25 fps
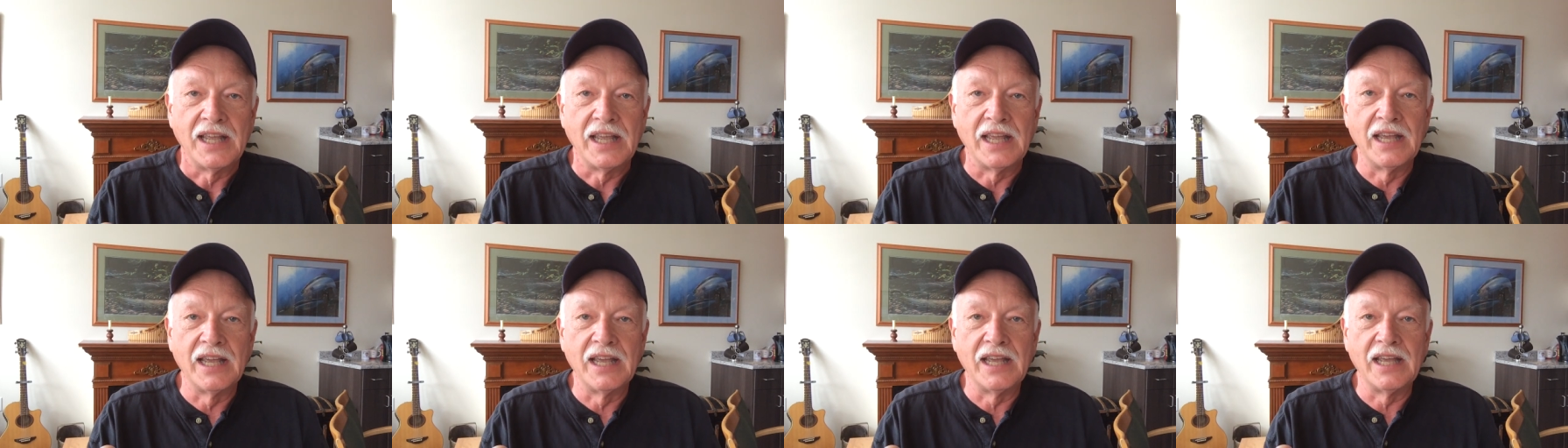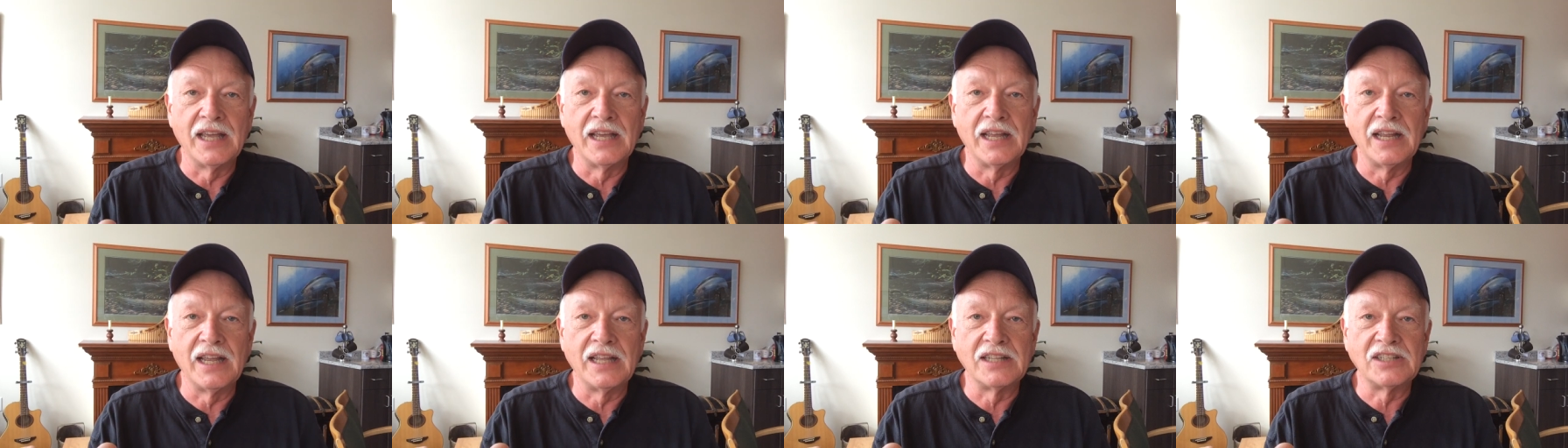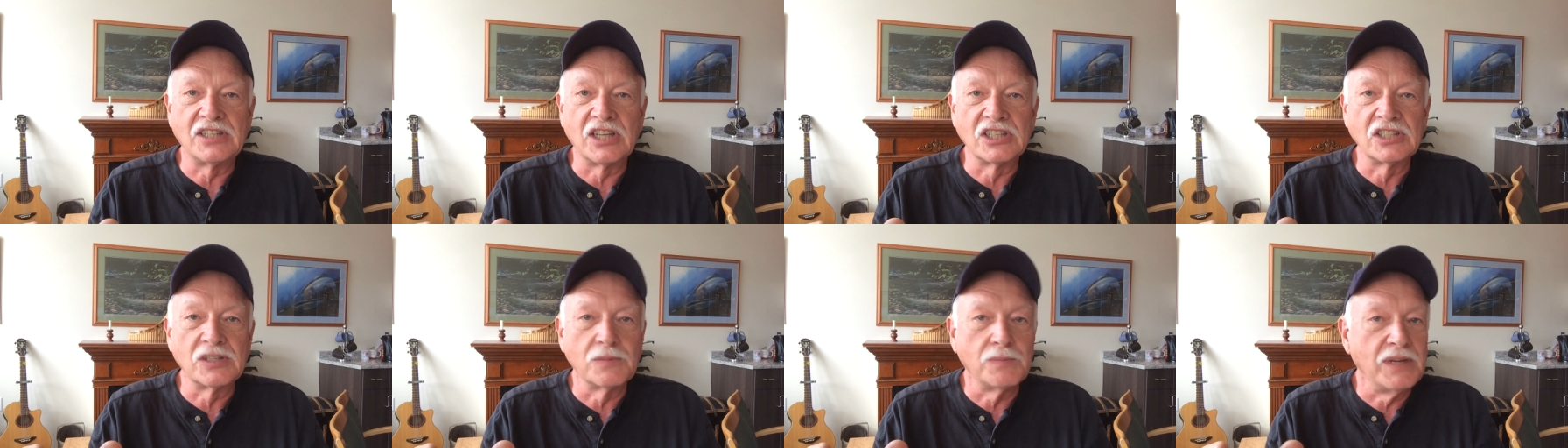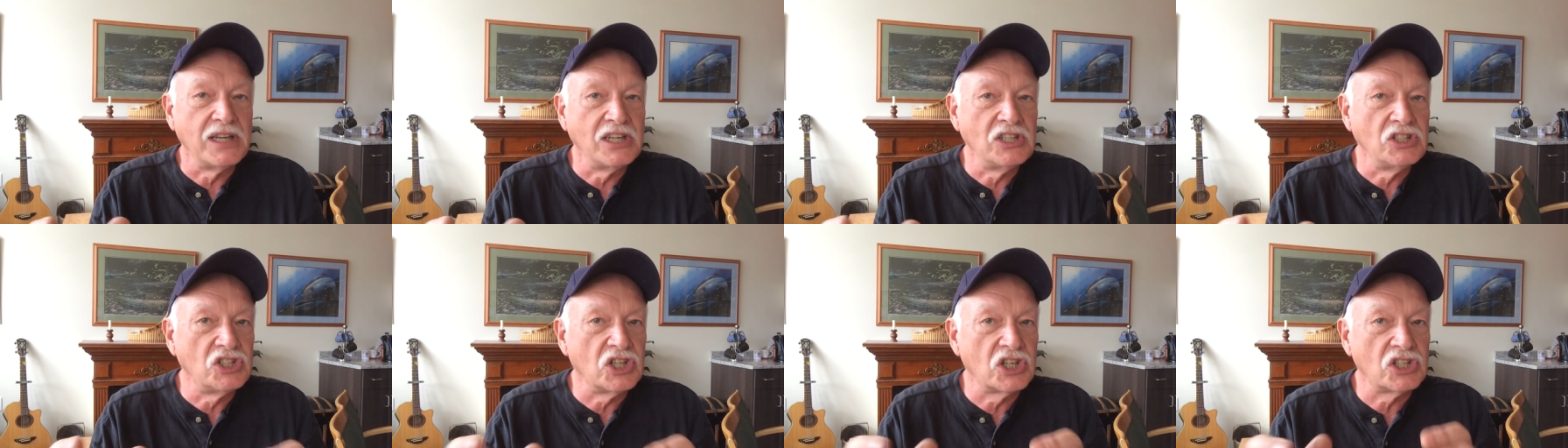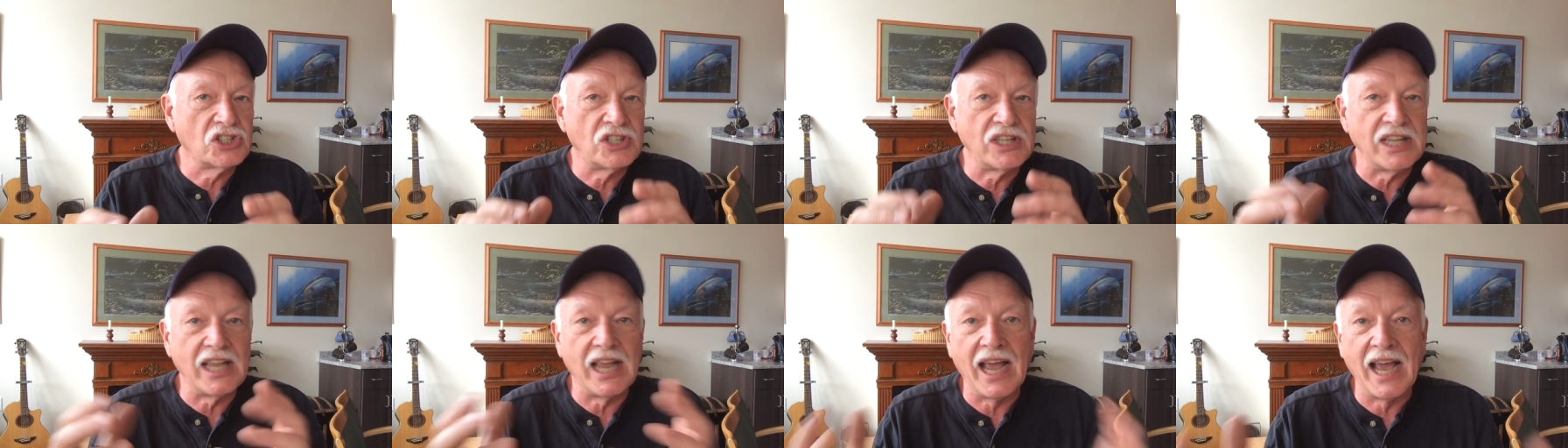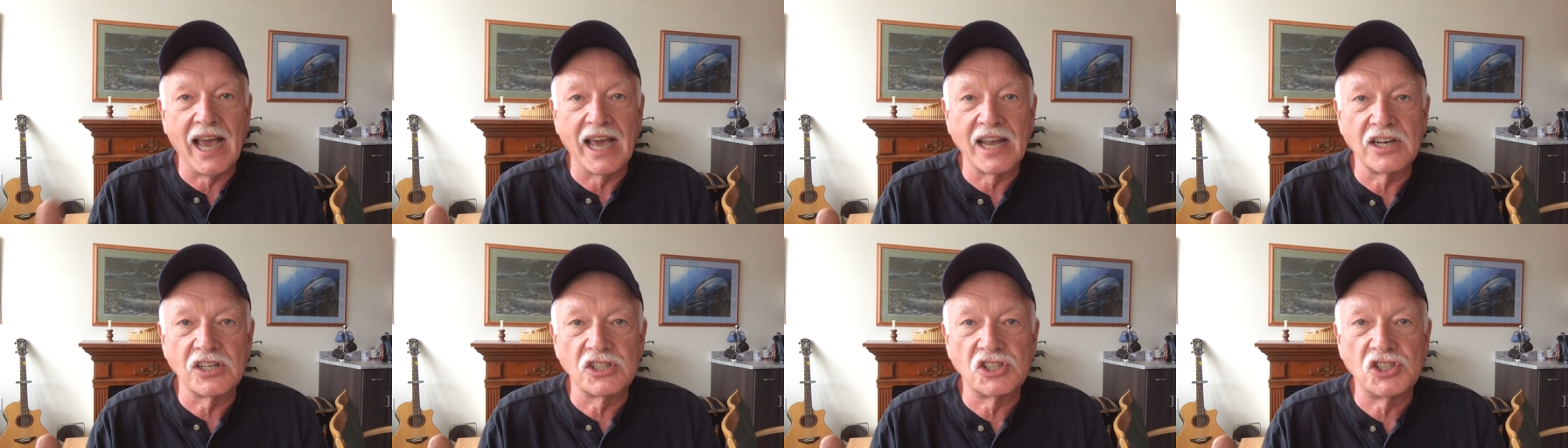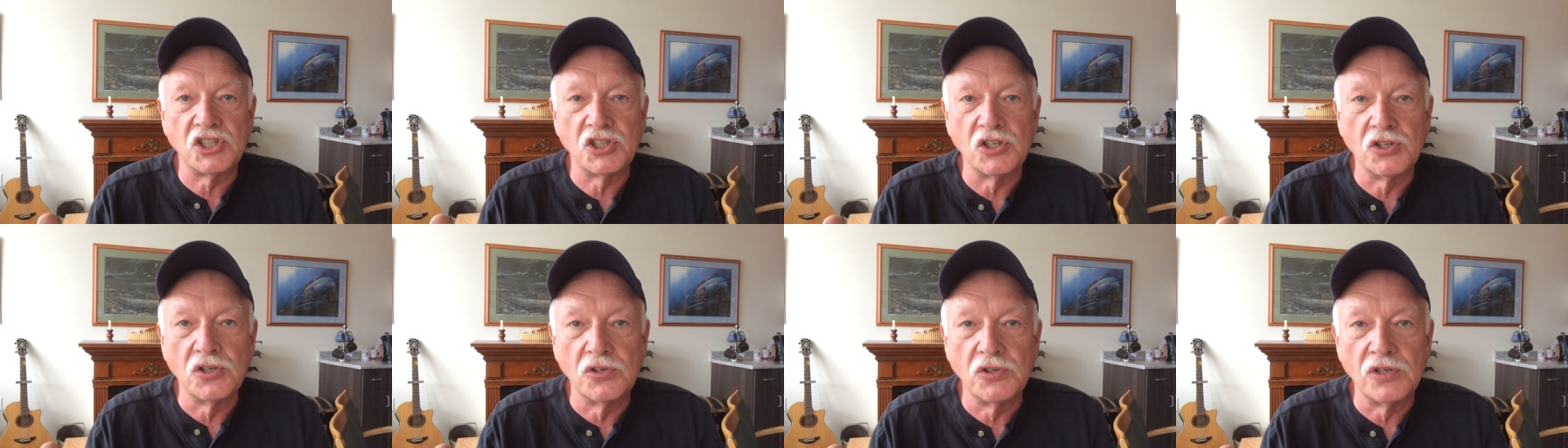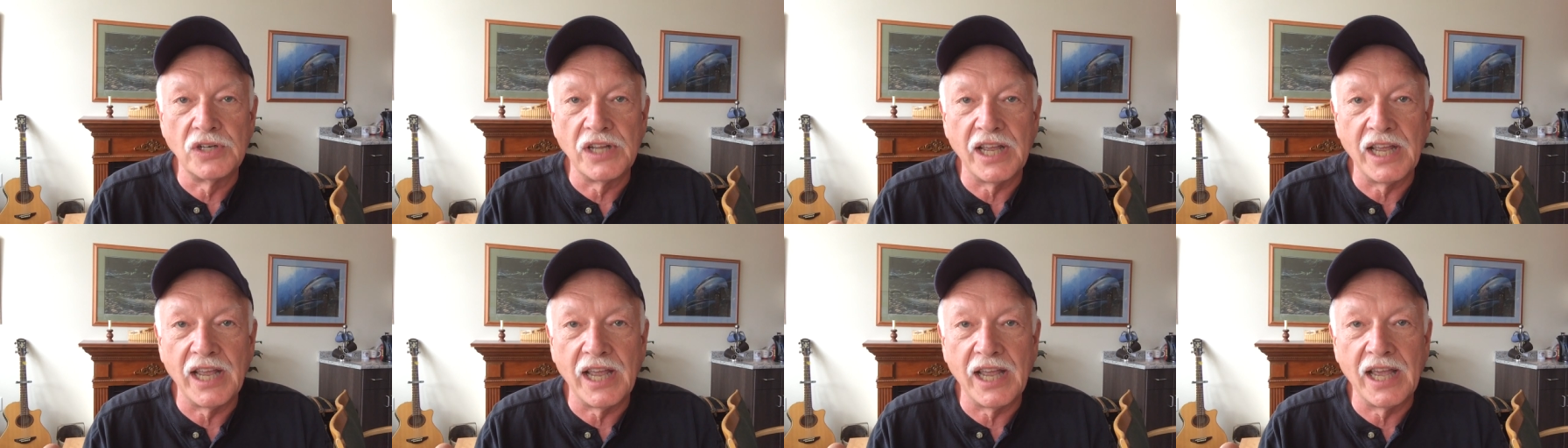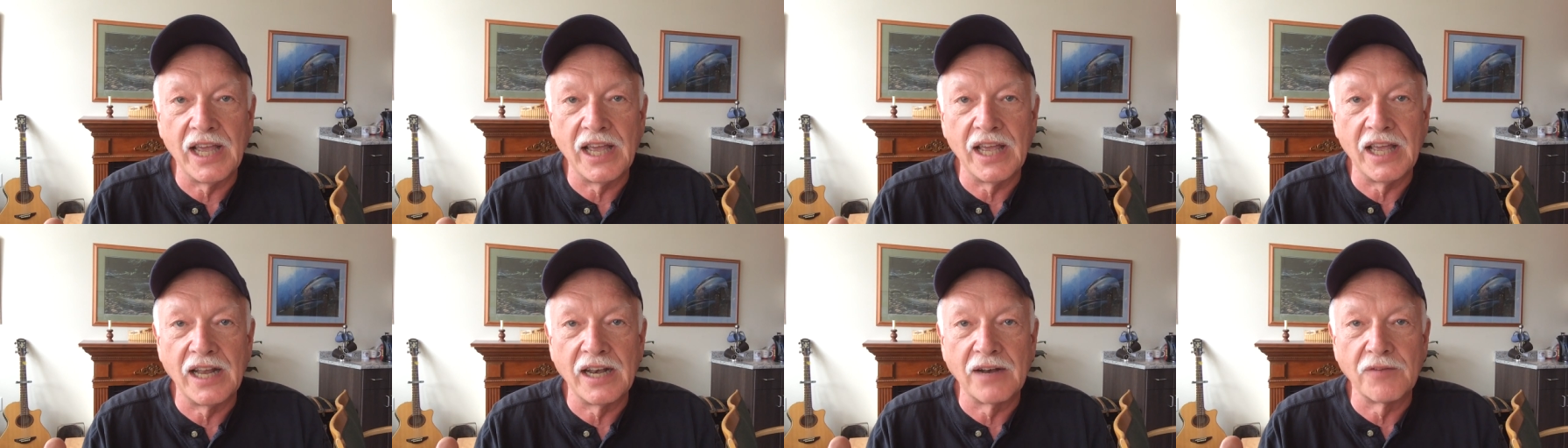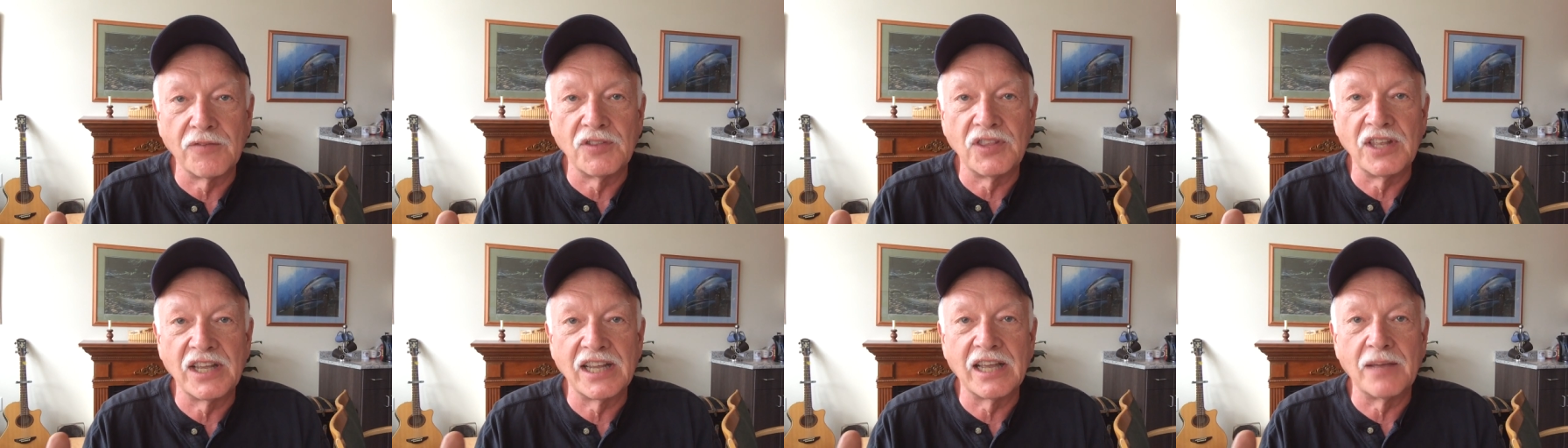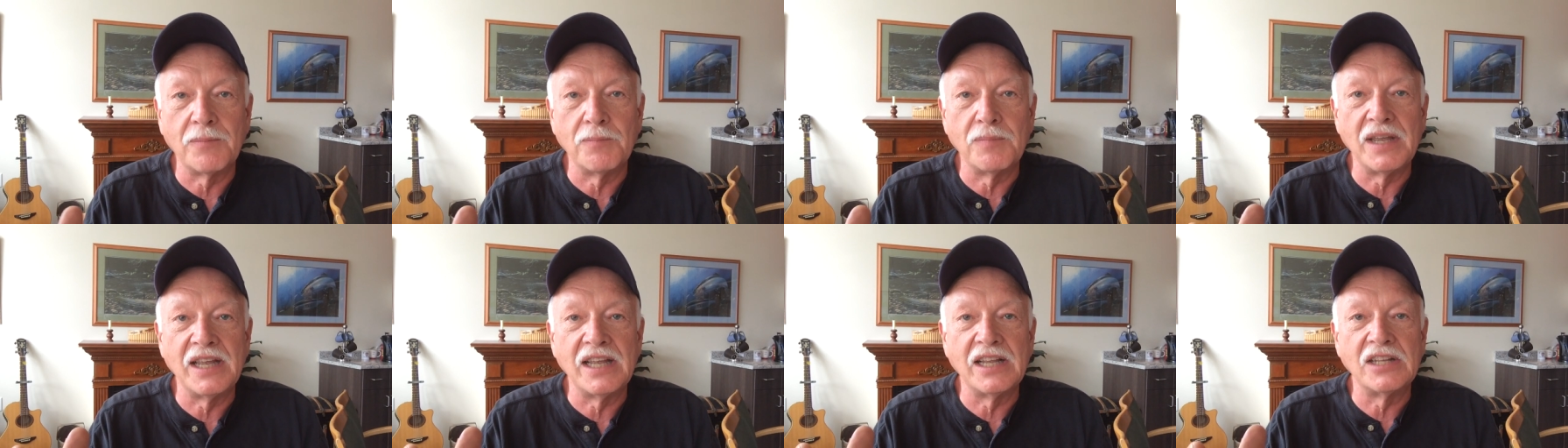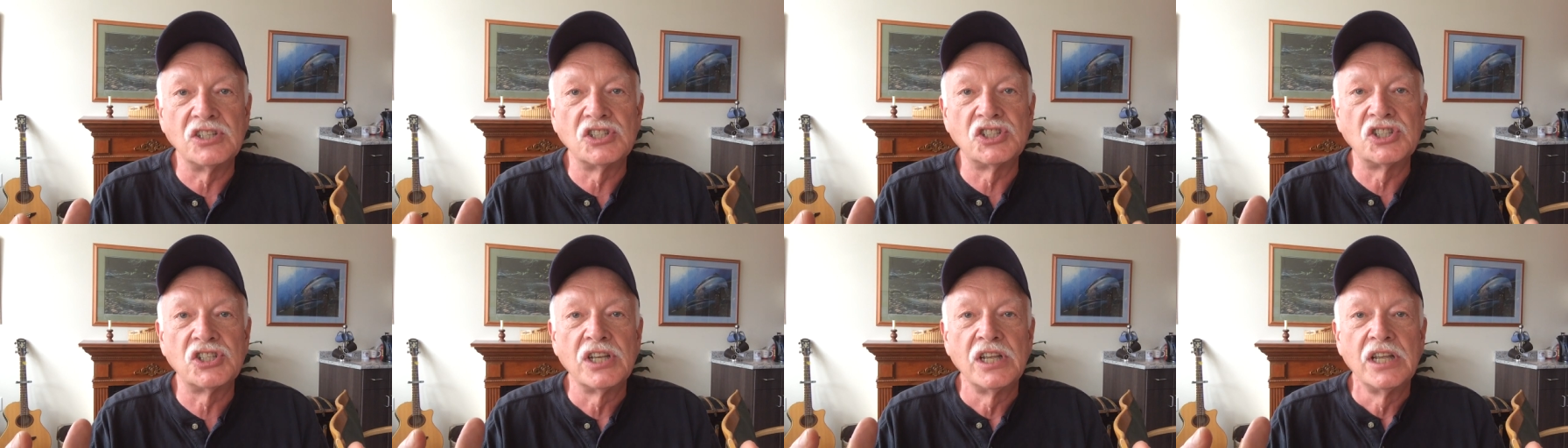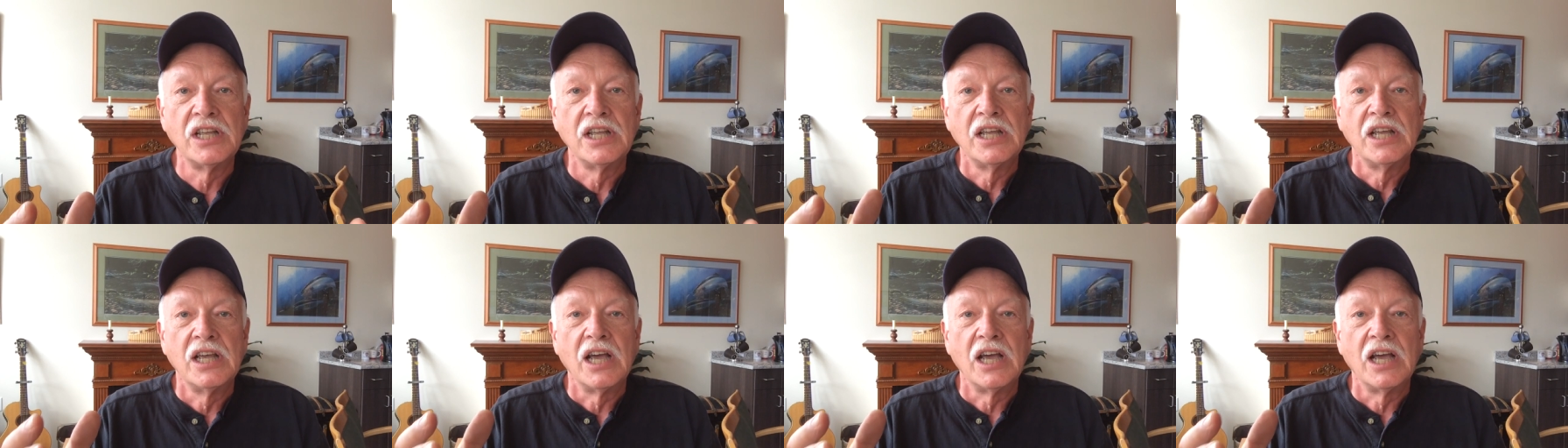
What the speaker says: It doesn't mean just the attitude and everything. It means